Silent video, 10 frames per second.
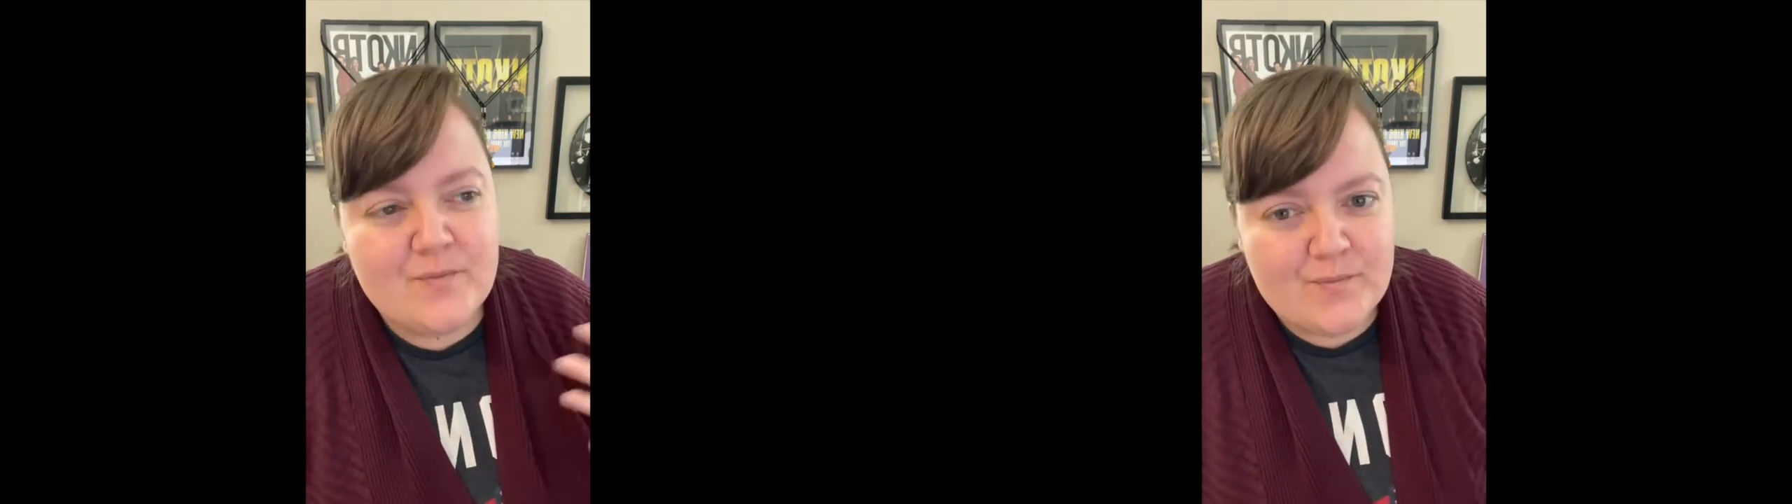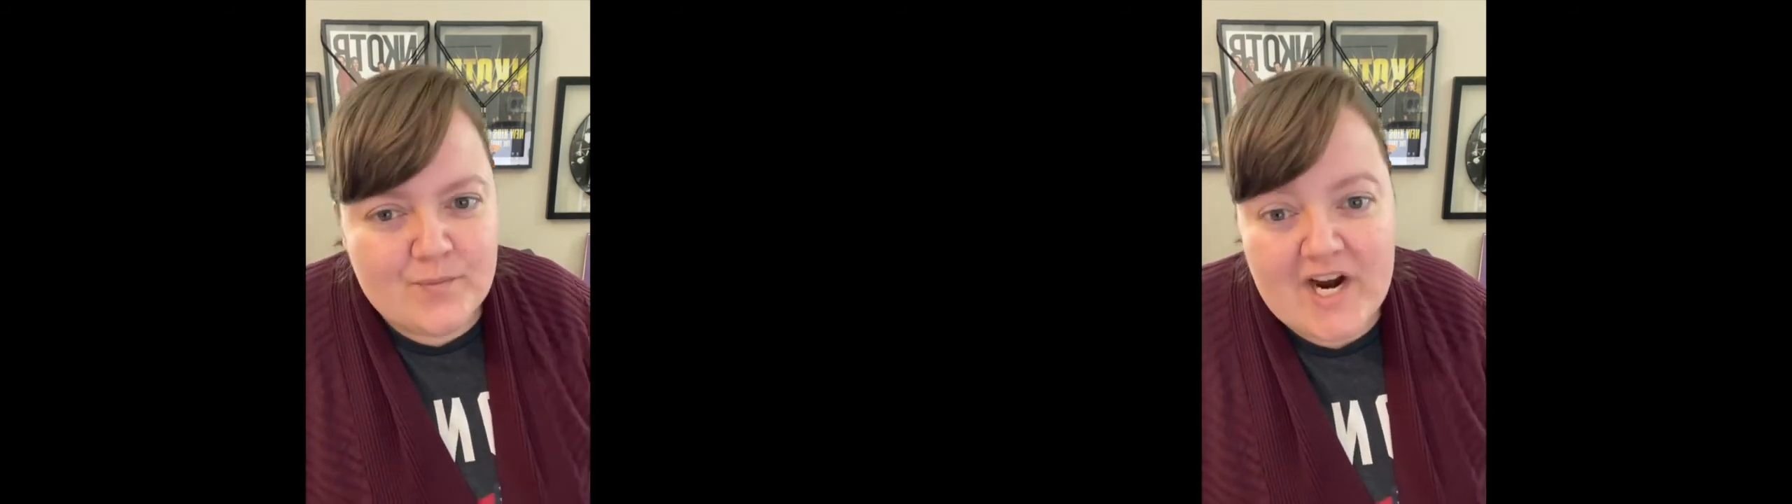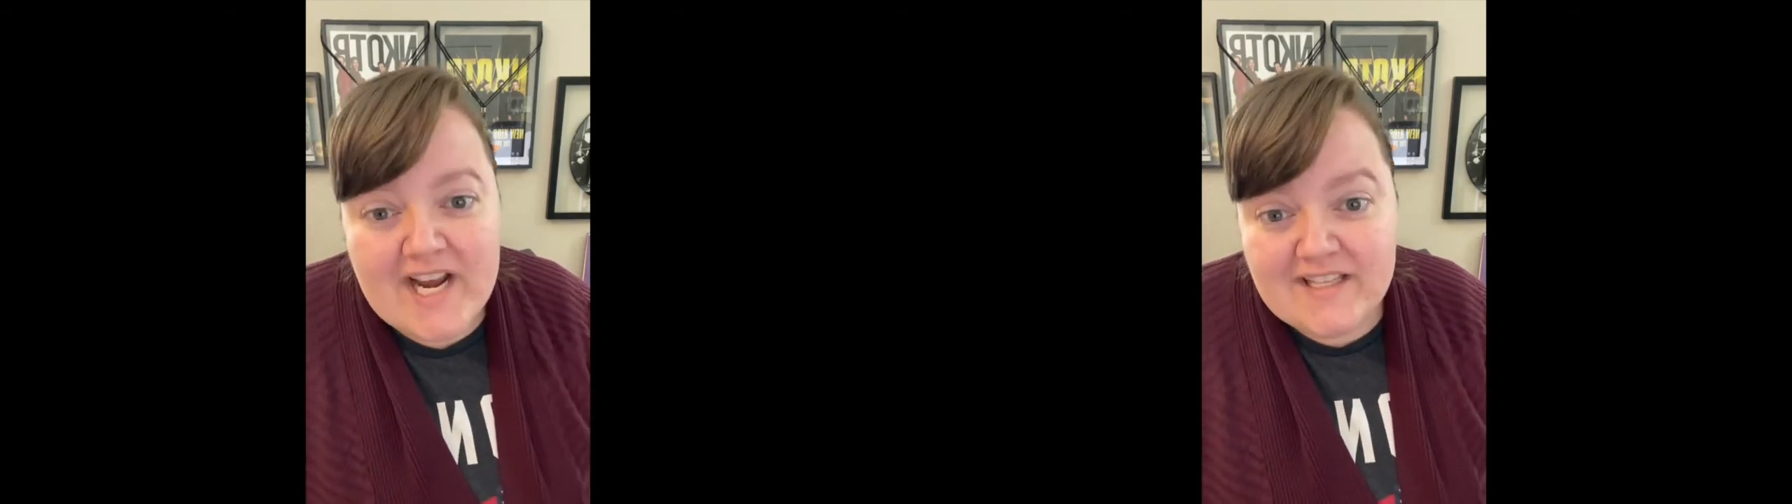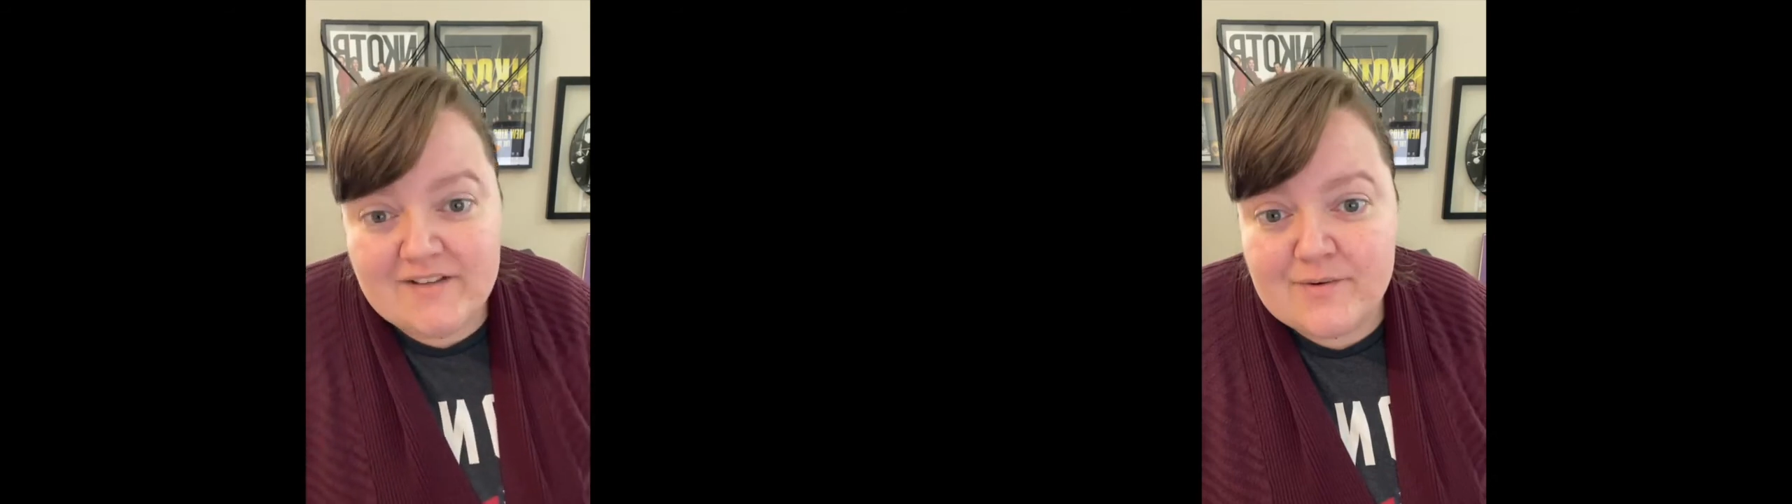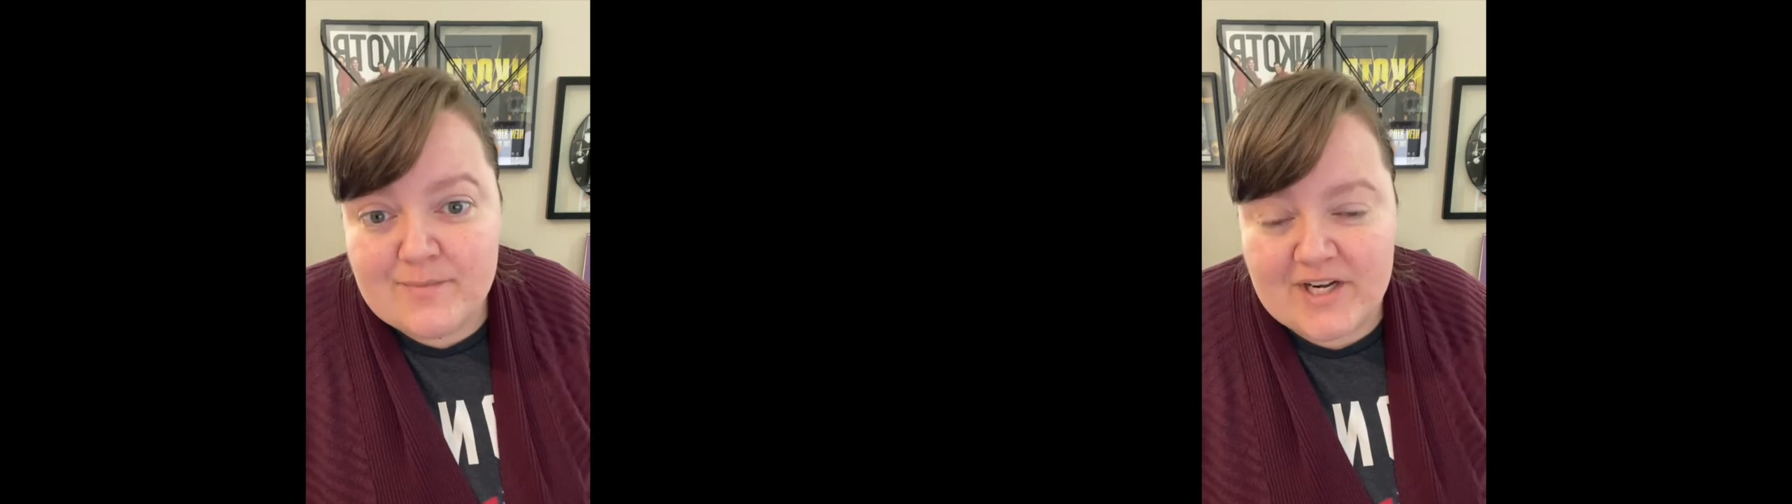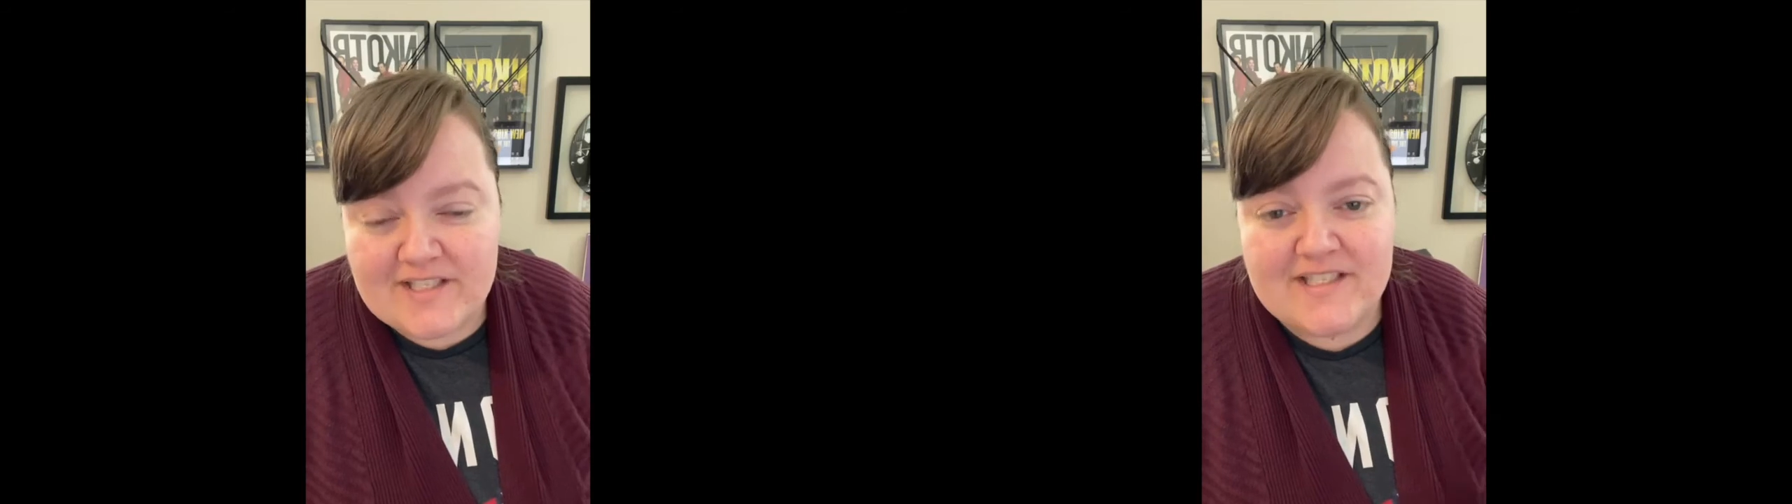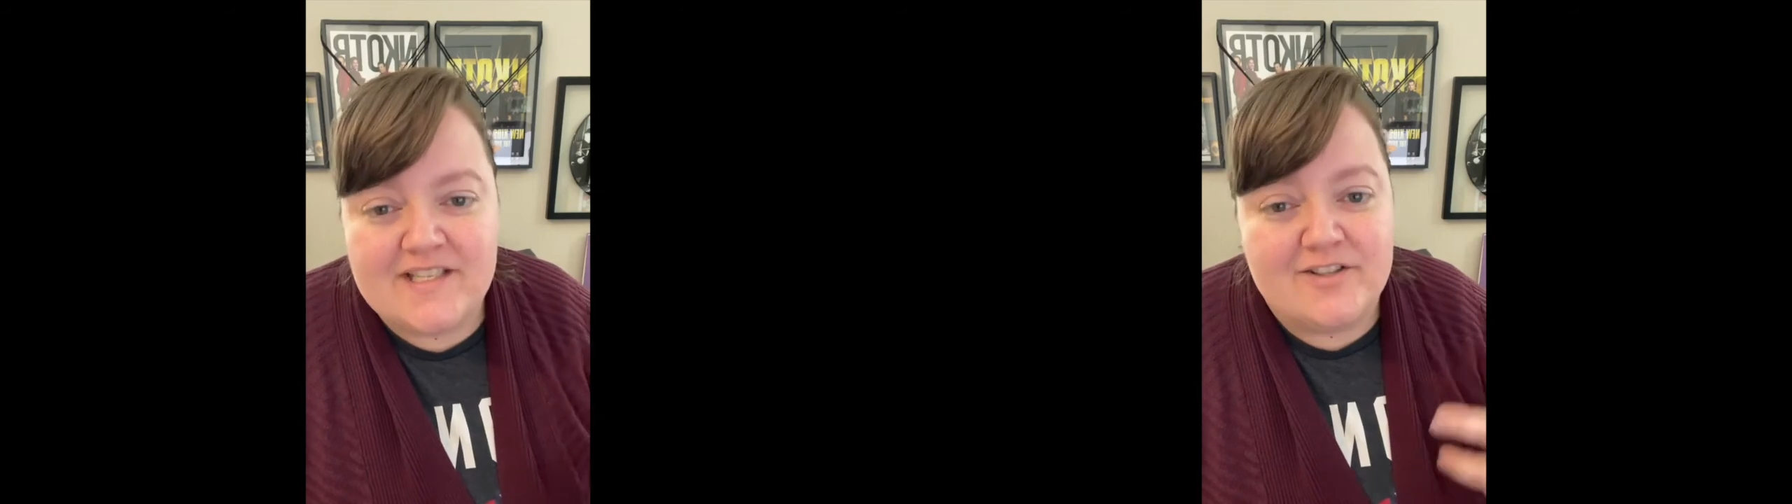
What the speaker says: Where I live in Boston,